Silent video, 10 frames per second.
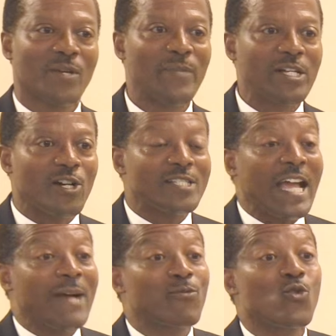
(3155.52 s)
because
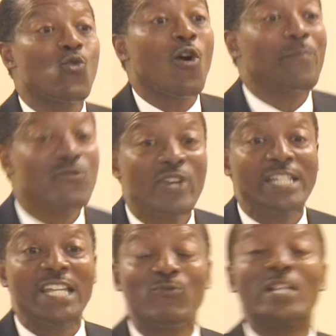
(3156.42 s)
I'm
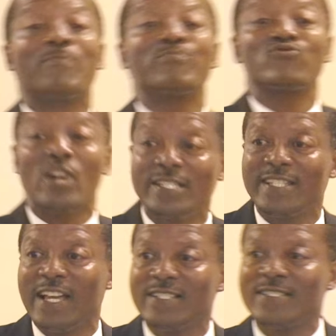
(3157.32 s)
cooperating with the
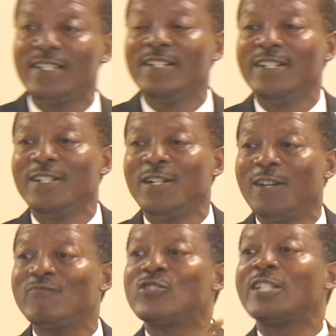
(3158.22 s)
process
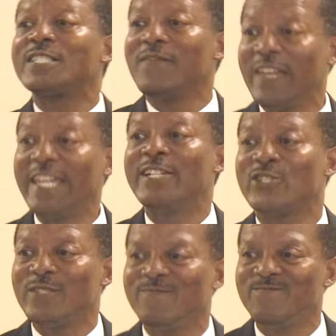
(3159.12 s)
of justification.